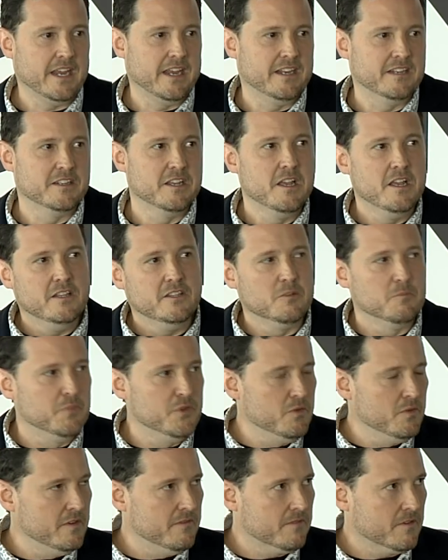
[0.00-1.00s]
And the
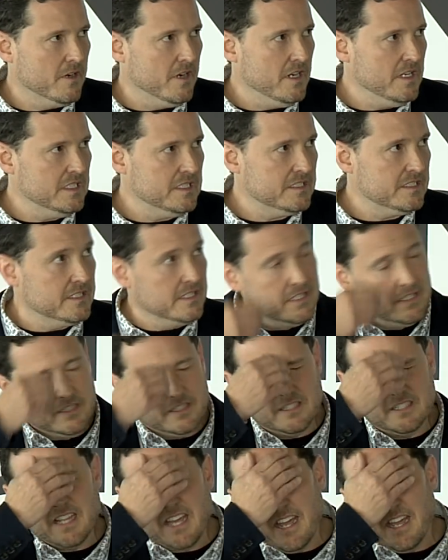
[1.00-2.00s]
beauty for us
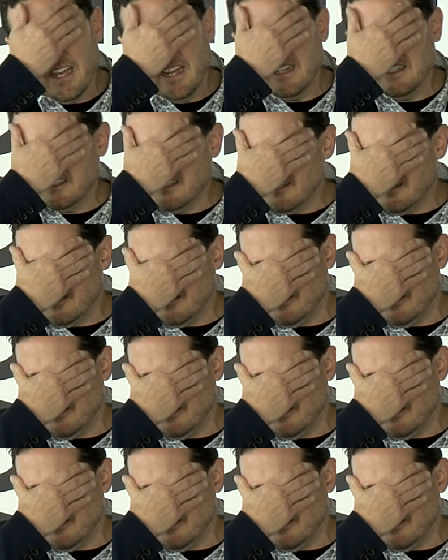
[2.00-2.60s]
is that